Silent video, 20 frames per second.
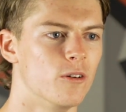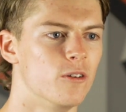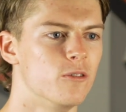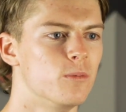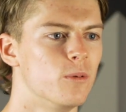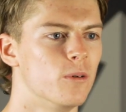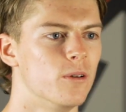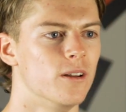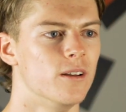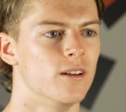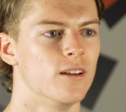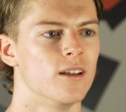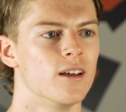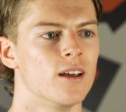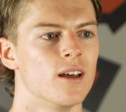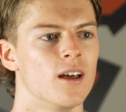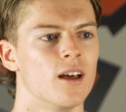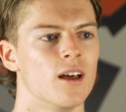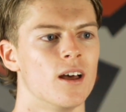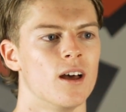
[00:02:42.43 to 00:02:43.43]
We've put in
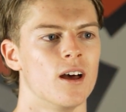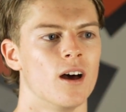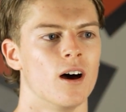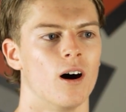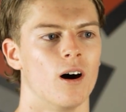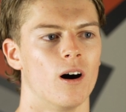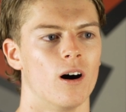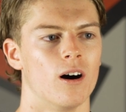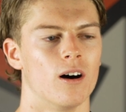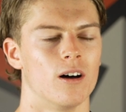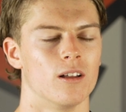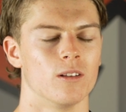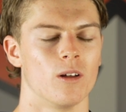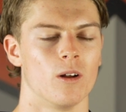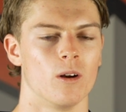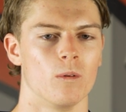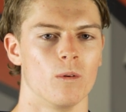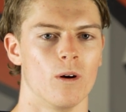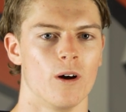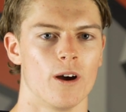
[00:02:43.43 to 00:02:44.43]
a
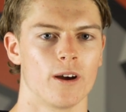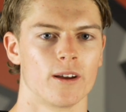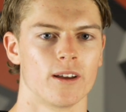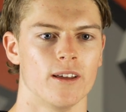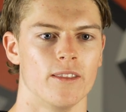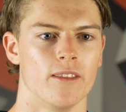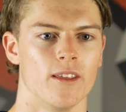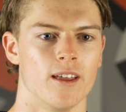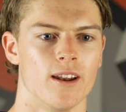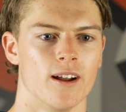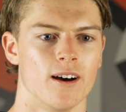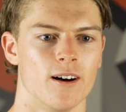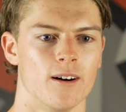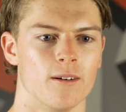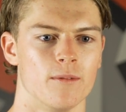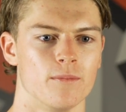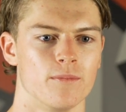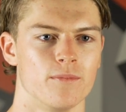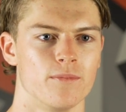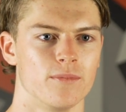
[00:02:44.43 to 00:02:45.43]
lot of work, and then
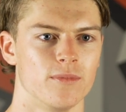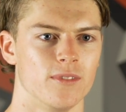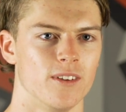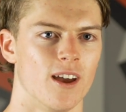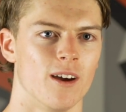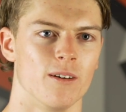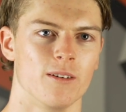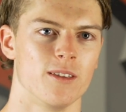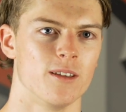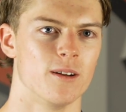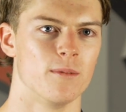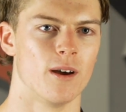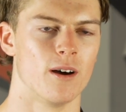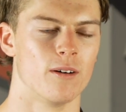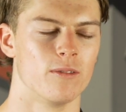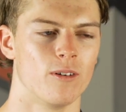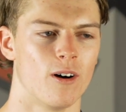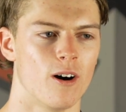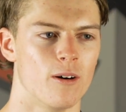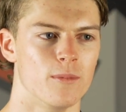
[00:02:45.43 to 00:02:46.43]
within
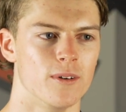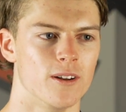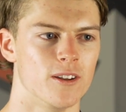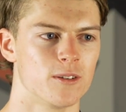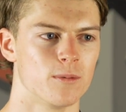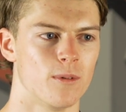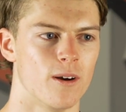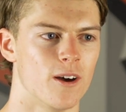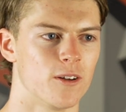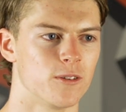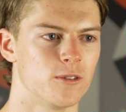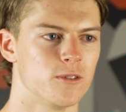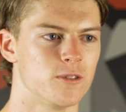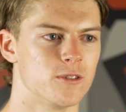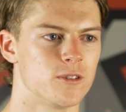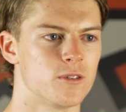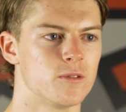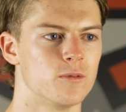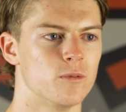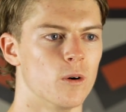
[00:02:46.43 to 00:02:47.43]
about 5 minutes, my house was
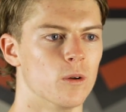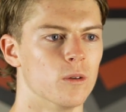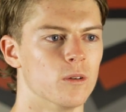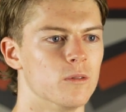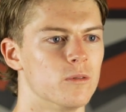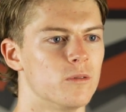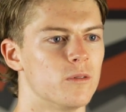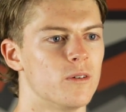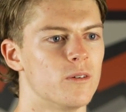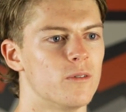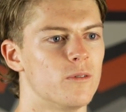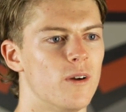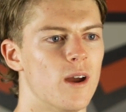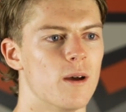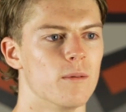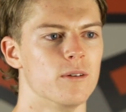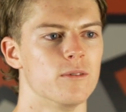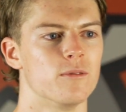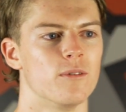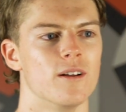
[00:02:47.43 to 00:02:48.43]
just full of
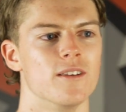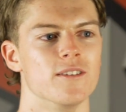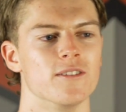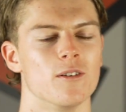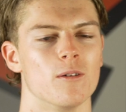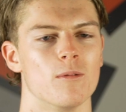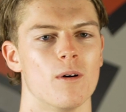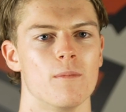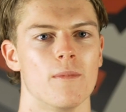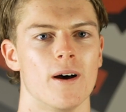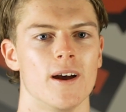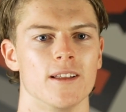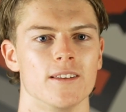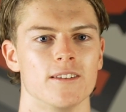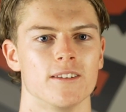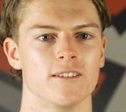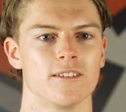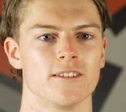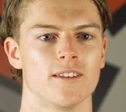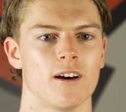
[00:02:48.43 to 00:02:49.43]
family, friends, and all my
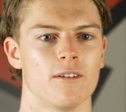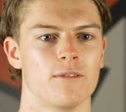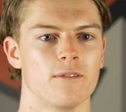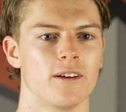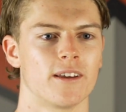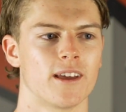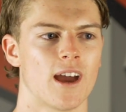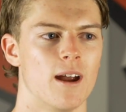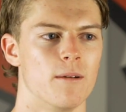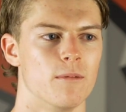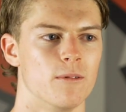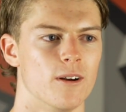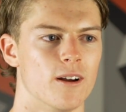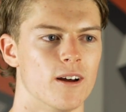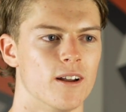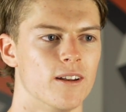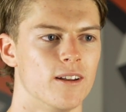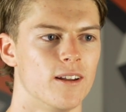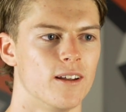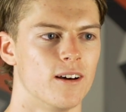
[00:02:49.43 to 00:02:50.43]
mates and stuff that came
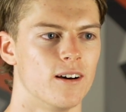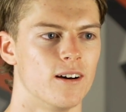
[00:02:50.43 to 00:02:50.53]
around.